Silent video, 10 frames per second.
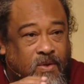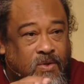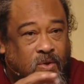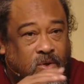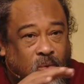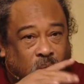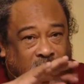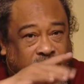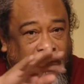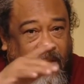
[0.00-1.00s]
So the
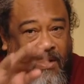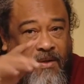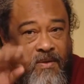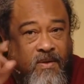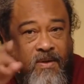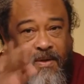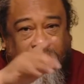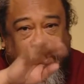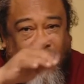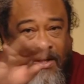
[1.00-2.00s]
watcher
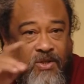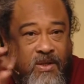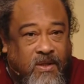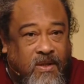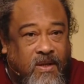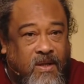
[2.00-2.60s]
is watching,